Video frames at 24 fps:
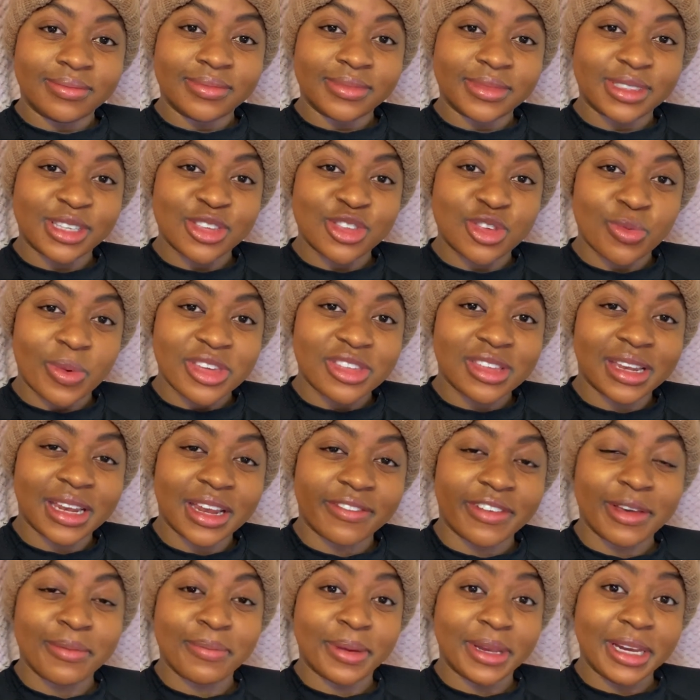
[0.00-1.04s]
situation
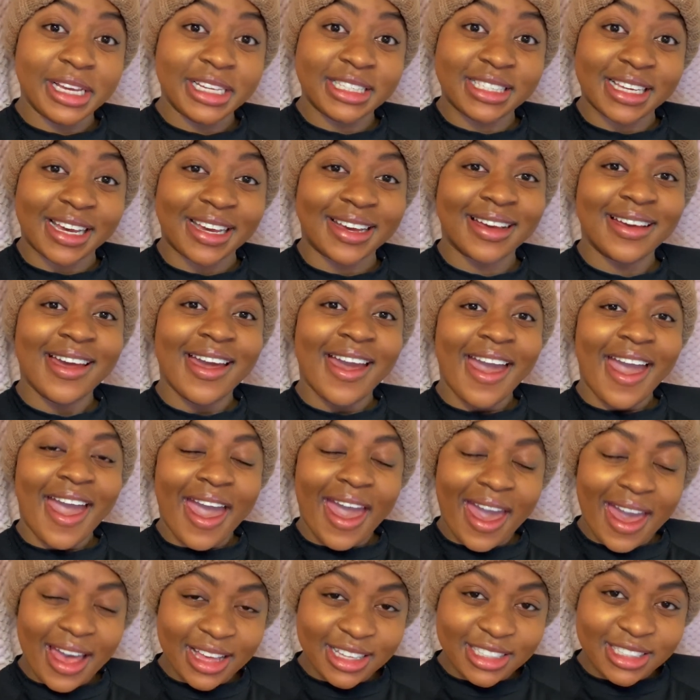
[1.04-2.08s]
living Benita,
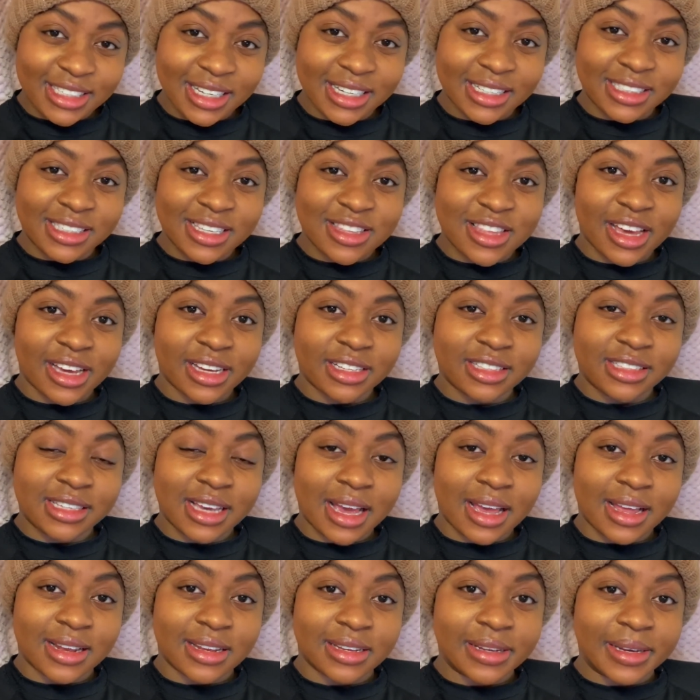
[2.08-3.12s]
has to interject
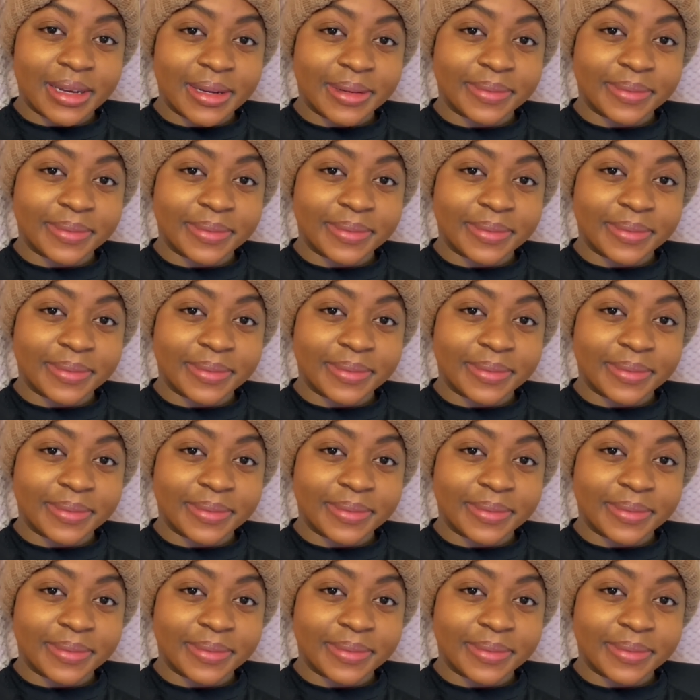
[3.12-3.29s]
and